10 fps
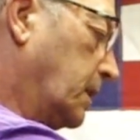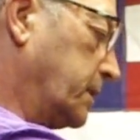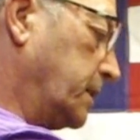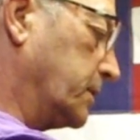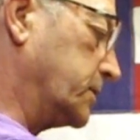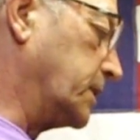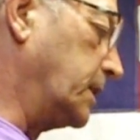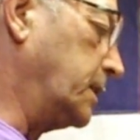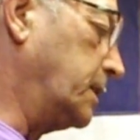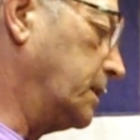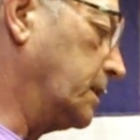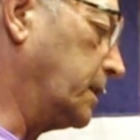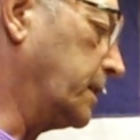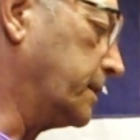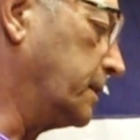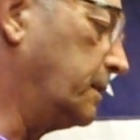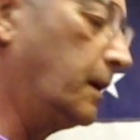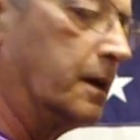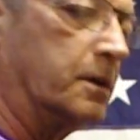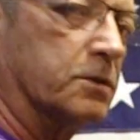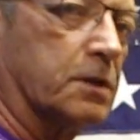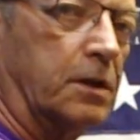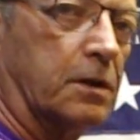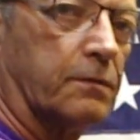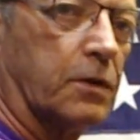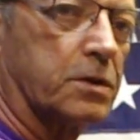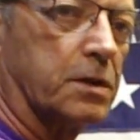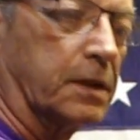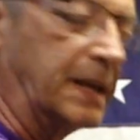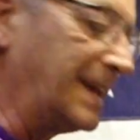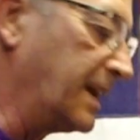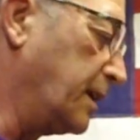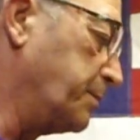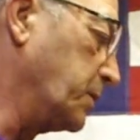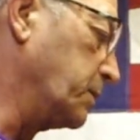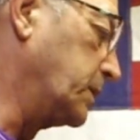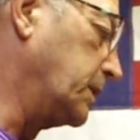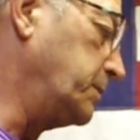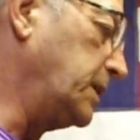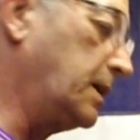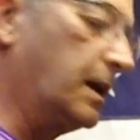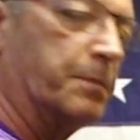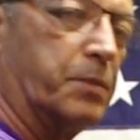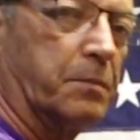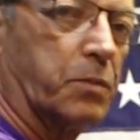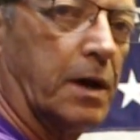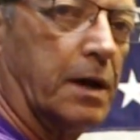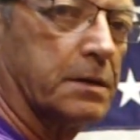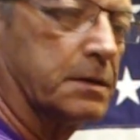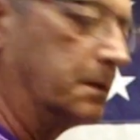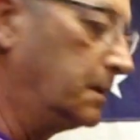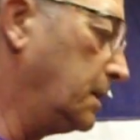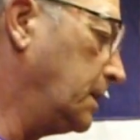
on the other side, and I use a universal decapper when I'm decapping brass.